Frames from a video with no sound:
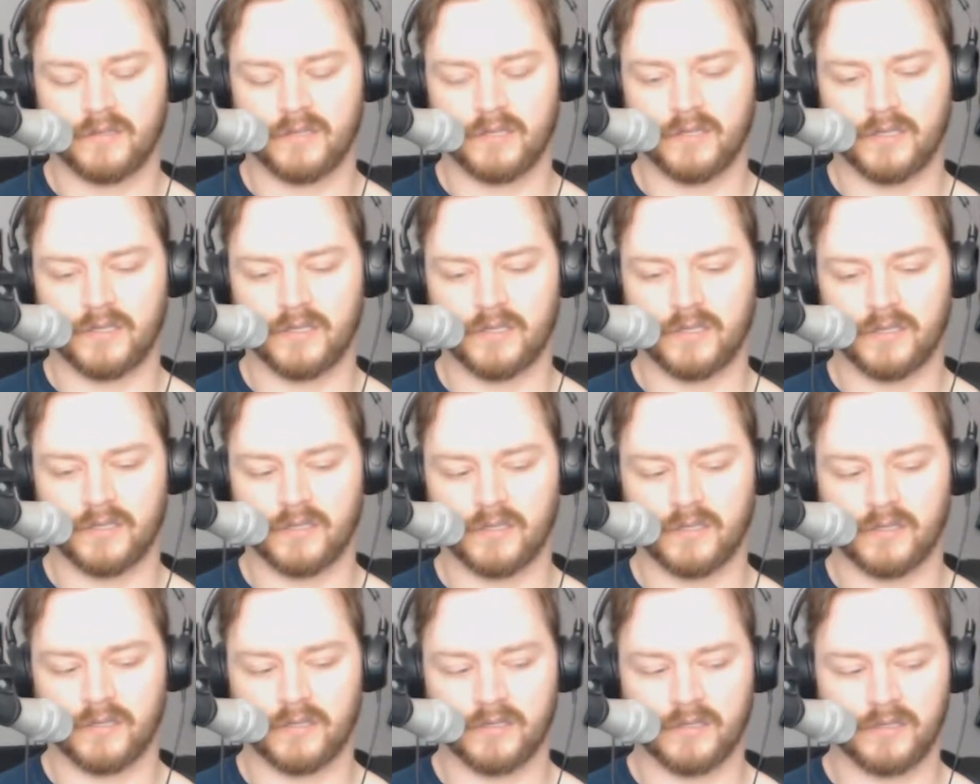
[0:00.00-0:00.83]

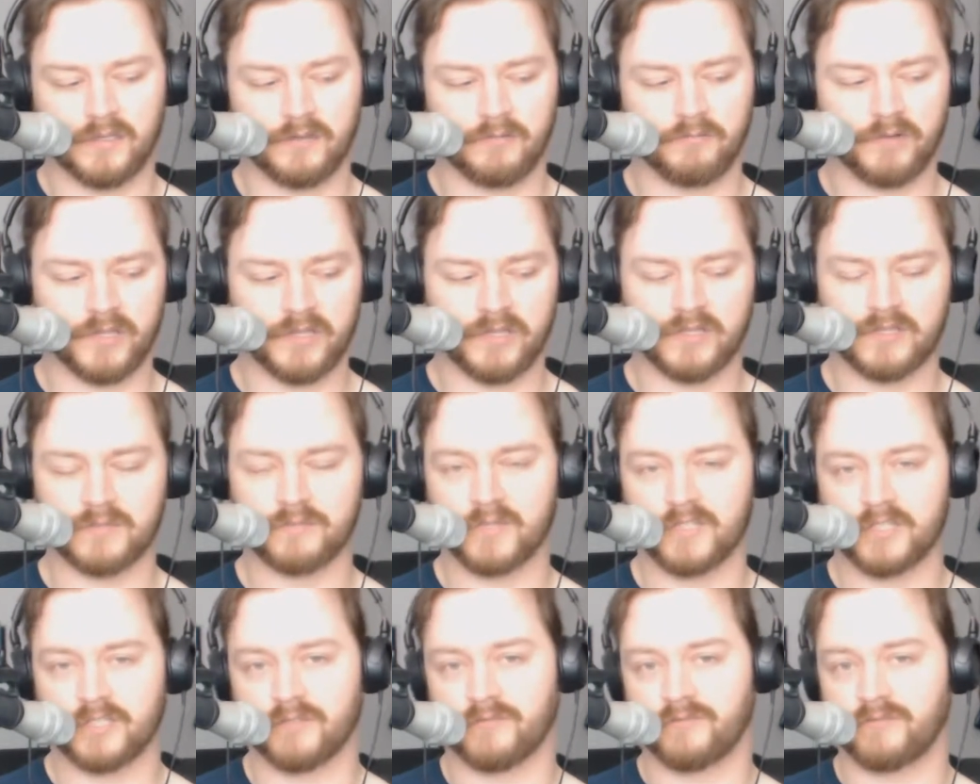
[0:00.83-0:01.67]
with as
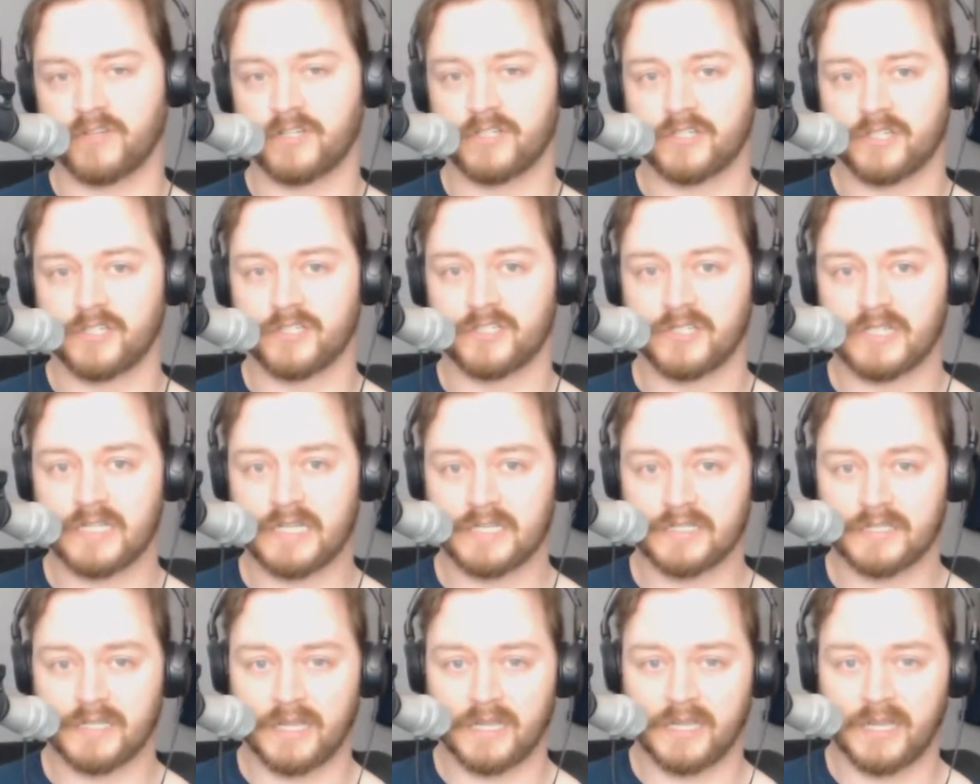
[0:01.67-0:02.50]
much efficiency
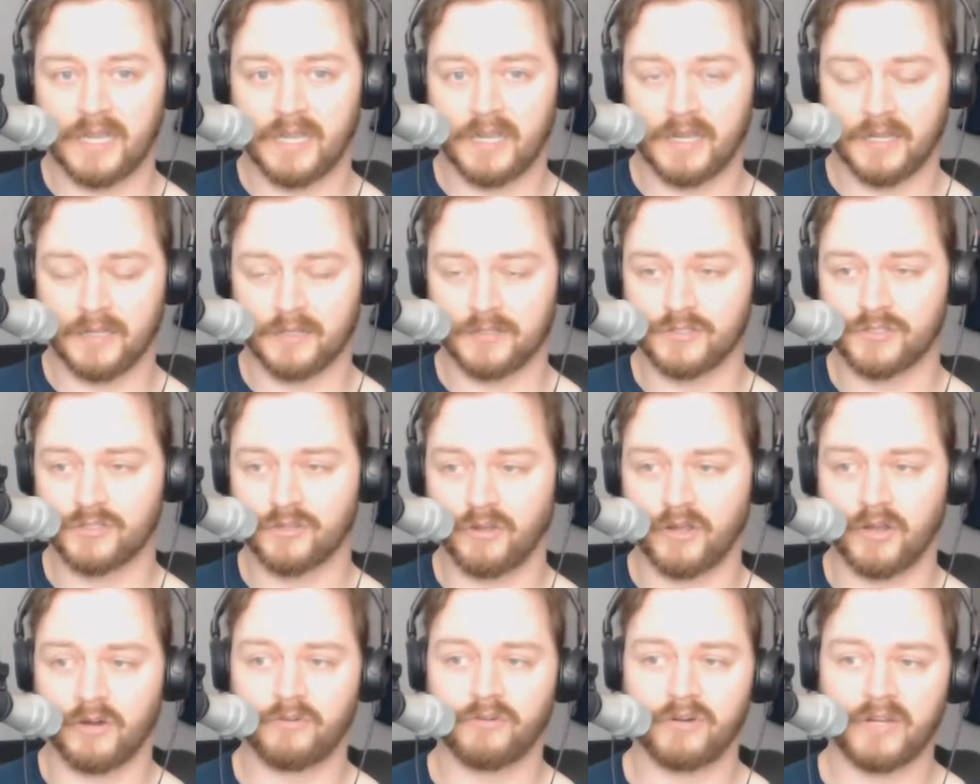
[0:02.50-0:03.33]
as I can.
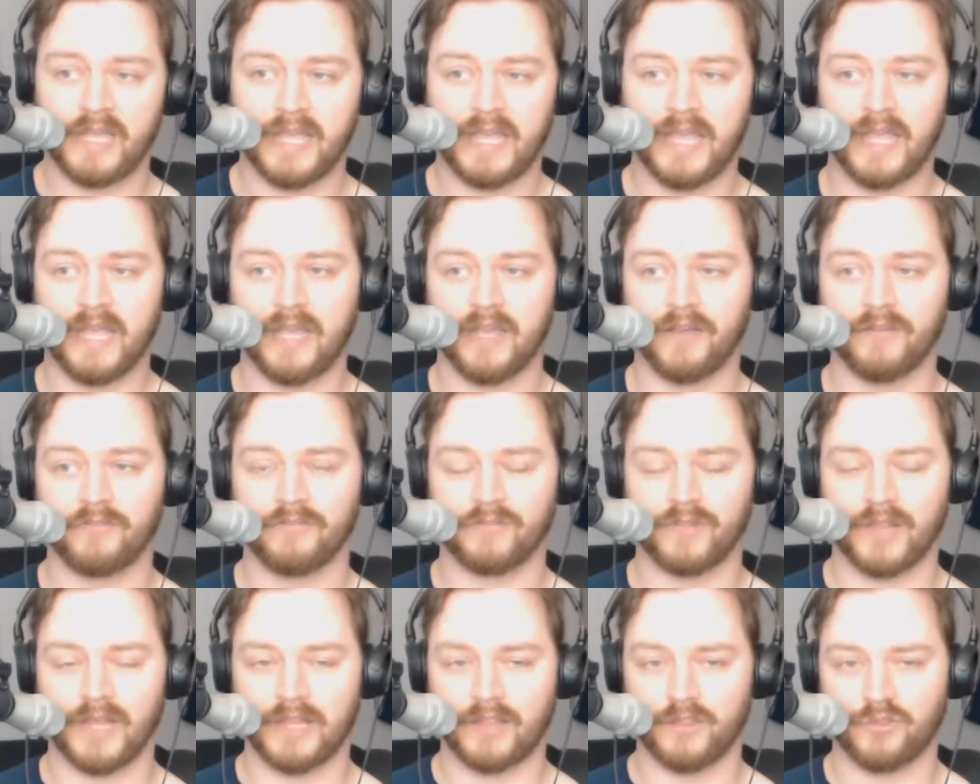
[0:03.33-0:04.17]
So I already
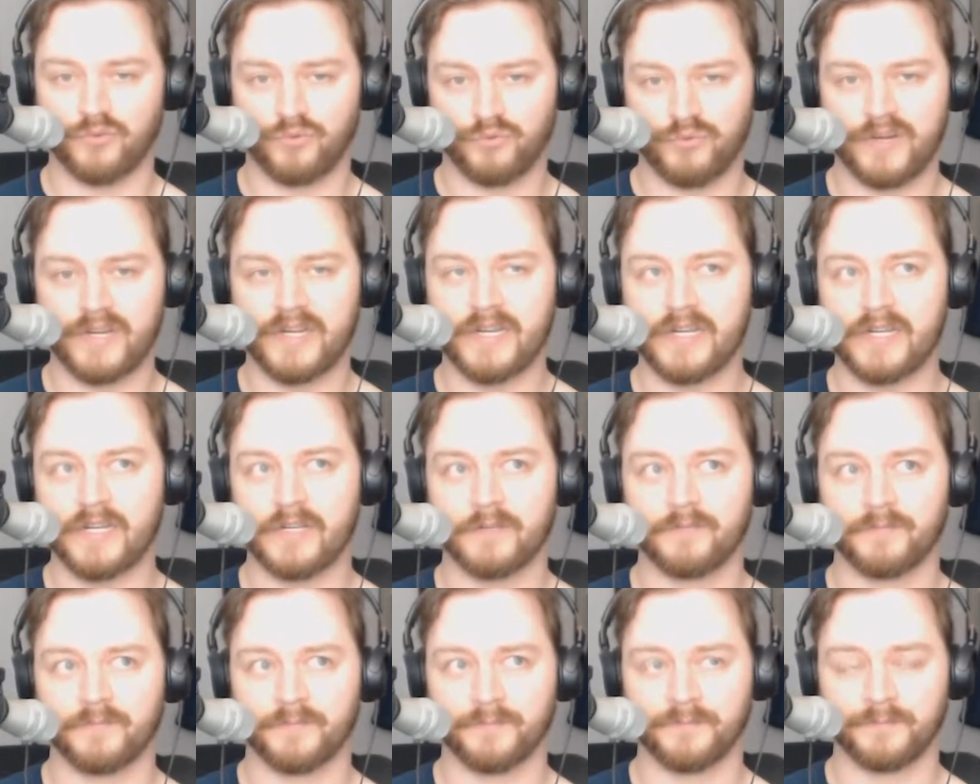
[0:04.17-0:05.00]
have like
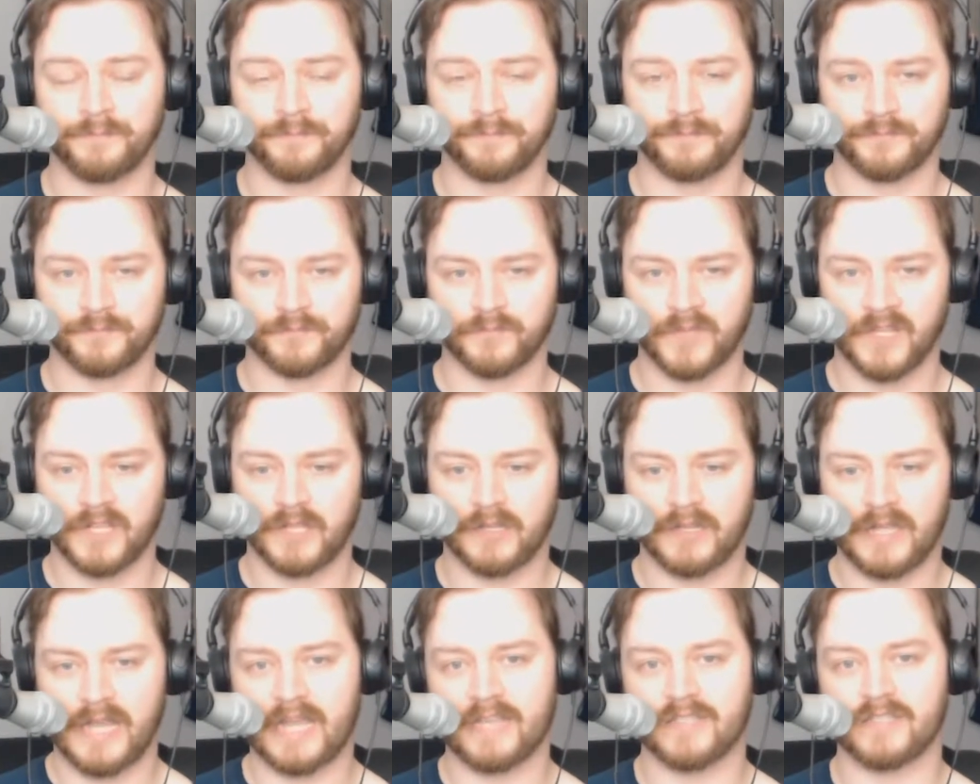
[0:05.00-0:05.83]
3
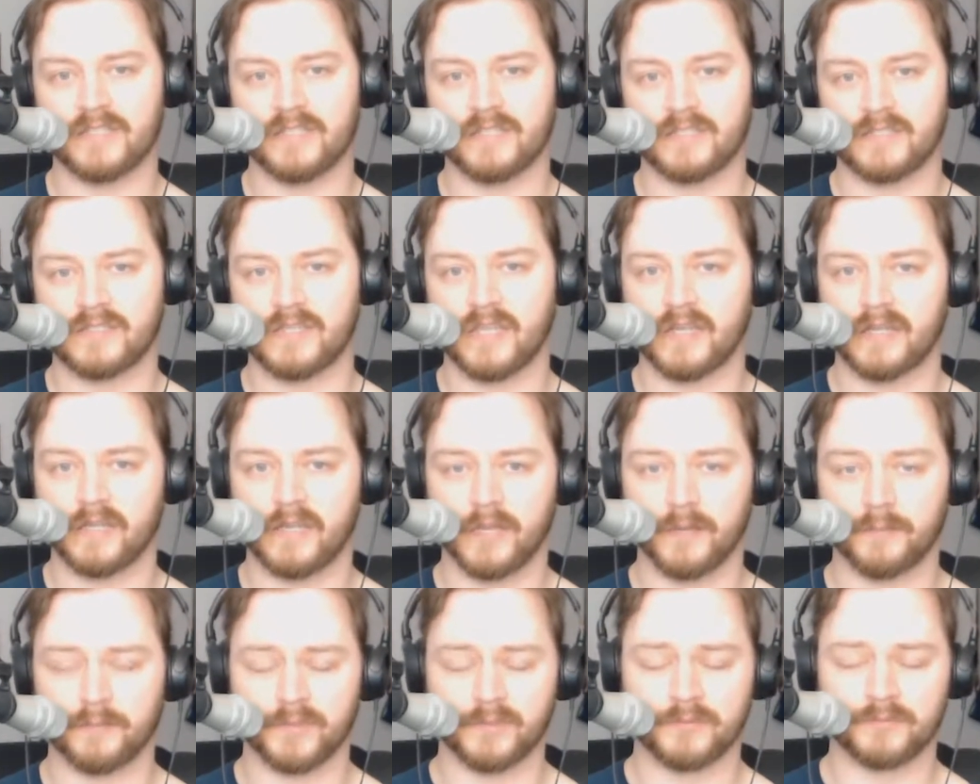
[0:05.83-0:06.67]
classes set
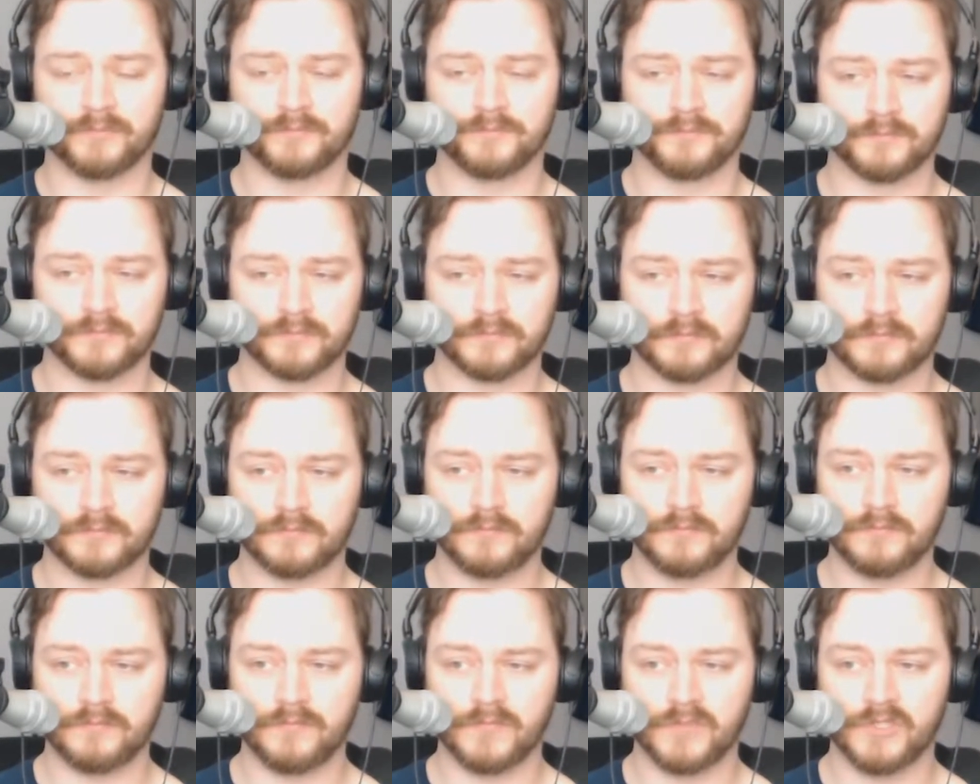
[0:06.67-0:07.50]
up
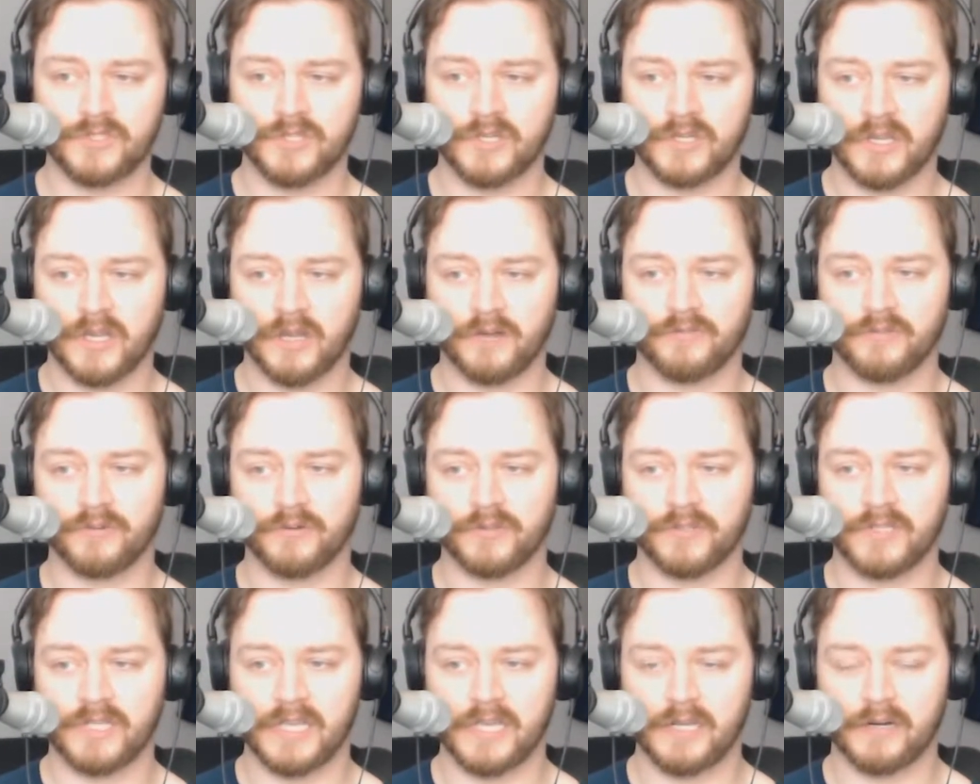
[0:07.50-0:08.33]
to
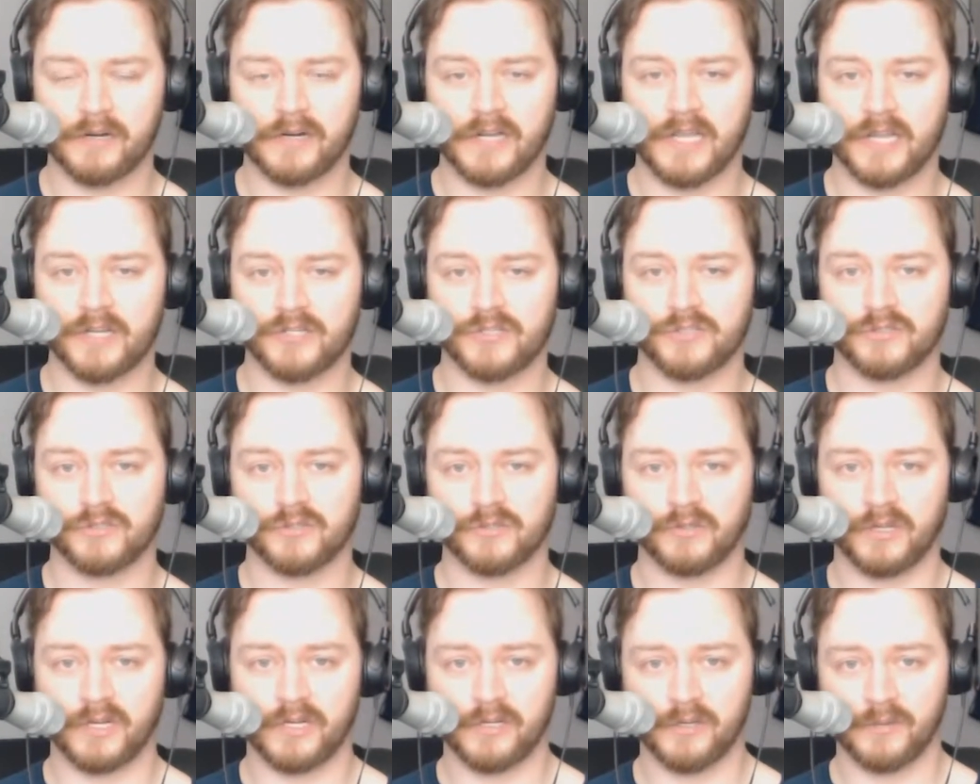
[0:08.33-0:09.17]
cover the
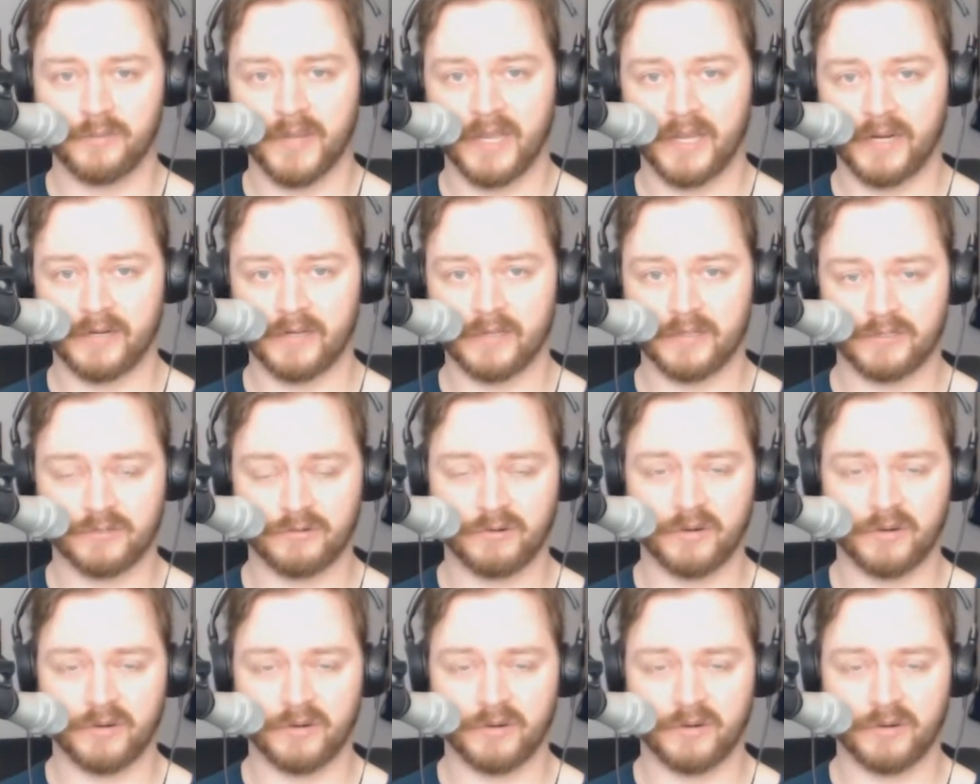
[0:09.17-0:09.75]
international and humanities